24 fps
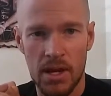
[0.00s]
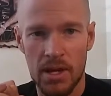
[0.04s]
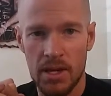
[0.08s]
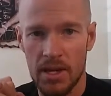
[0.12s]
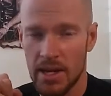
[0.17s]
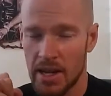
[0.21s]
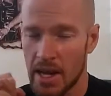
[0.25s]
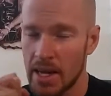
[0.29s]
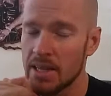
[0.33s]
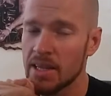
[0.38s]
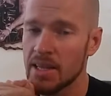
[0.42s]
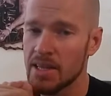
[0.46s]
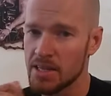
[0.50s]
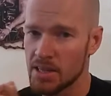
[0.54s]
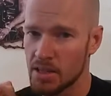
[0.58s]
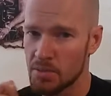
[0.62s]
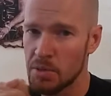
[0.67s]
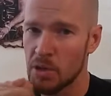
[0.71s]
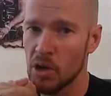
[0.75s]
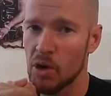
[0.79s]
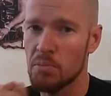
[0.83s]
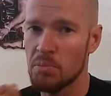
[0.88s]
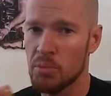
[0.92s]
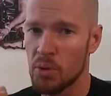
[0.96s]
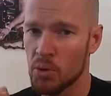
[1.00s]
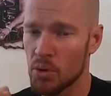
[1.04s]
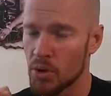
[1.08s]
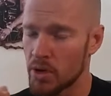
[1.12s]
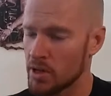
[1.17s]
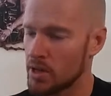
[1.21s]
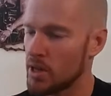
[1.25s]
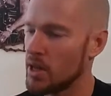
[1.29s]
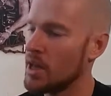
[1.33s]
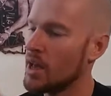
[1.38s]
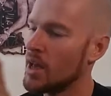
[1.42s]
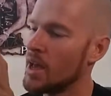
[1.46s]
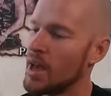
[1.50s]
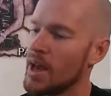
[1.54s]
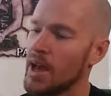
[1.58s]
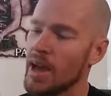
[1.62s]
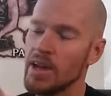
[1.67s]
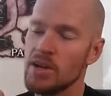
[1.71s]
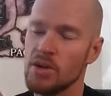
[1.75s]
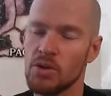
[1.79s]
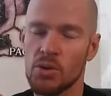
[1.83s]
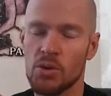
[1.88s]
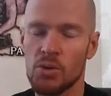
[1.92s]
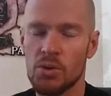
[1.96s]
and then that needs to be on point.
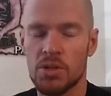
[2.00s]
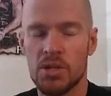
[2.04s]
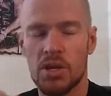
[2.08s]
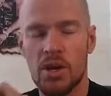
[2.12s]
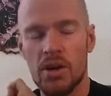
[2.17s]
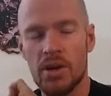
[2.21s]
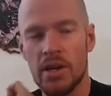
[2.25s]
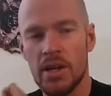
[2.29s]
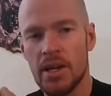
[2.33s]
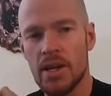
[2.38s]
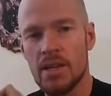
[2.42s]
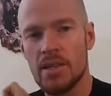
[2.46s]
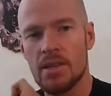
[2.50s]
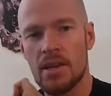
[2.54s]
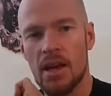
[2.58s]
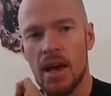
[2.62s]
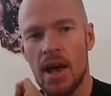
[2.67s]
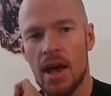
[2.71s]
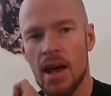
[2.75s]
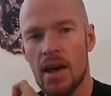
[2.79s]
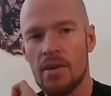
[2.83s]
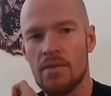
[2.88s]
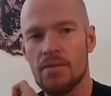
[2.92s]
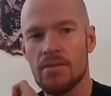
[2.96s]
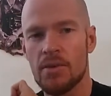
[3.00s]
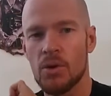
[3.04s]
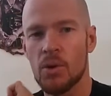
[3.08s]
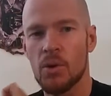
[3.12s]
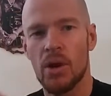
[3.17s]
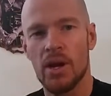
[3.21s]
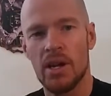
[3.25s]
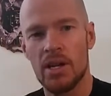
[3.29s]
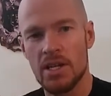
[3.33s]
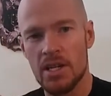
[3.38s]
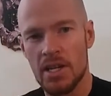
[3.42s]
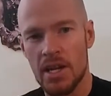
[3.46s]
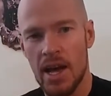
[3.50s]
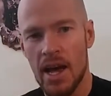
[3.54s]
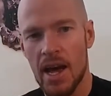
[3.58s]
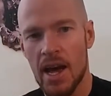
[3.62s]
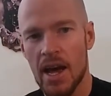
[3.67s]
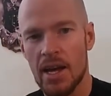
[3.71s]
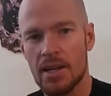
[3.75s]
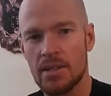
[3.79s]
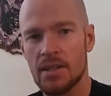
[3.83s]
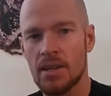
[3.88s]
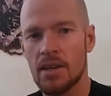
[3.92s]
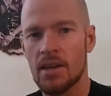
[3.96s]
And you also need to have your energy
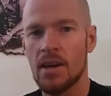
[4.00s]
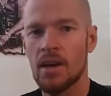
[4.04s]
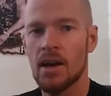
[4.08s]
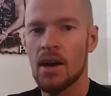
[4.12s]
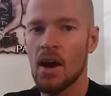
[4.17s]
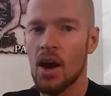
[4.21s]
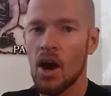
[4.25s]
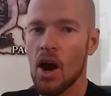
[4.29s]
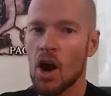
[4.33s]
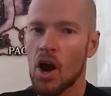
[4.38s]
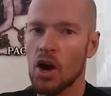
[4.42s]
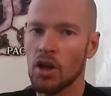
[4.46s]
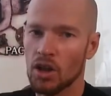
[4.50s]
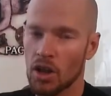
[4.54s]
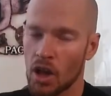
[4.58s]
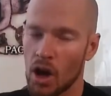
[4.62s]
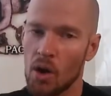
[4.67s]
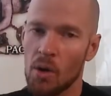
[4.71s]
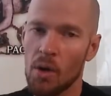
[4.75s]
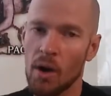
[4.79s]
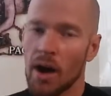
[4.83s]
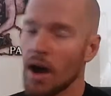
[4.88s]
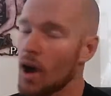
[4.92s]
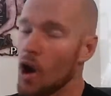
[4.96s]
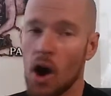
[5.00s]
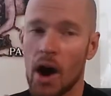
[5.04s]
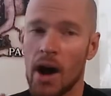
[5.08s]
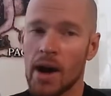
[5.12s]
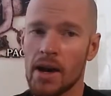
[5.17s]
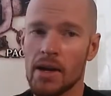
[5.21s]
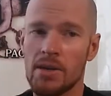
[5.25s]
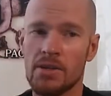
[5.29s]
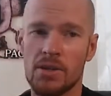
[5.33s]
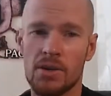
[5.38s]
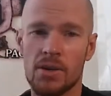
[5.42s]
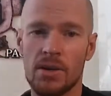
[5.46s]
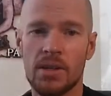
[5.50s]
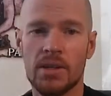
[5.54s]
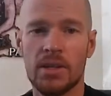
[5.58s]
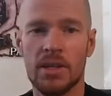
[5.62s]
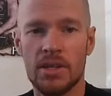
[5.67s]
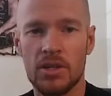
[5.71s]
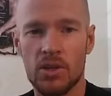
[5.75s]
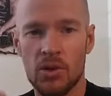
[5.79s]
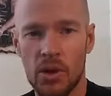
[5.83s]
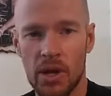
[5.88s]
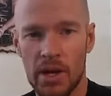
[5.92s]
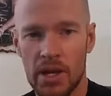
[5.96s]
out higher
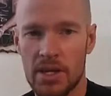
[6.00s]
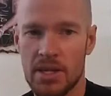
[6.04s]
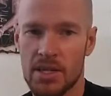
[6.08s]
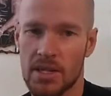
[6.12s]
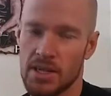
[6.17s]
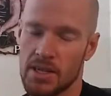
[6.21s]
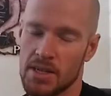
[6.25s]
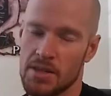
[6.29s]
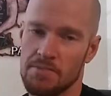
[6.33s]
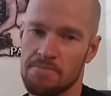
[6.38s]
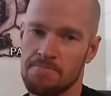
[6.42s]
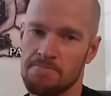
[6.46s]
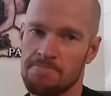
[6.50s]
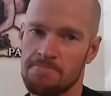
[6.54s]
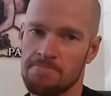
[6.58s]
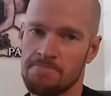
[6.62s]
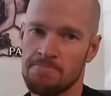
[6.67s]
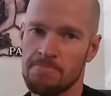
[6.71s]
than your energy in.